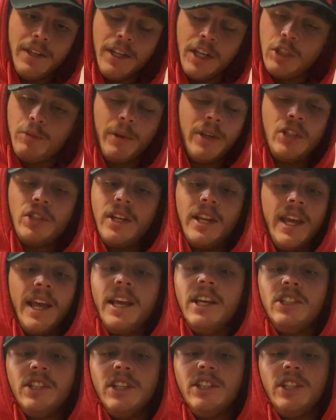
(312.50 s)
it's basically
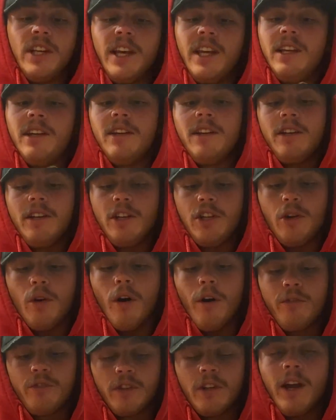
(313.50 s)
easy to eat. You
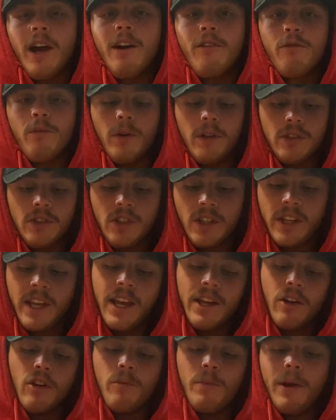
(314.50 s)
often have ones,
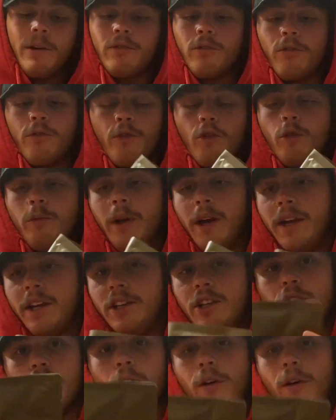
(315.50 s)
again I'll be able to prove that in, you